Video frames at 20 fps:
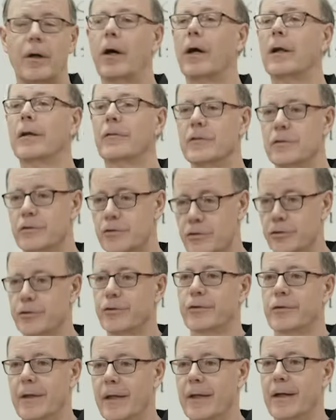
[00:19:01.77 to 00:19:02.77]
All of us
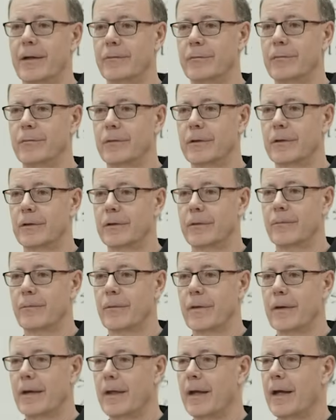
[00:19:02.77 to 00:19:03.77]
should have, you know,
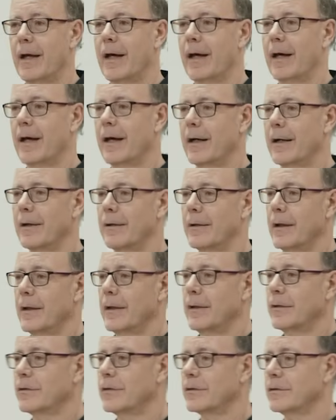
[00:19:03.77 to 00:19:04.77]

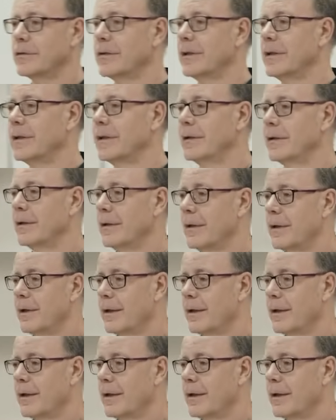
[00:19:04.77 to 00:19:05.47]
to see,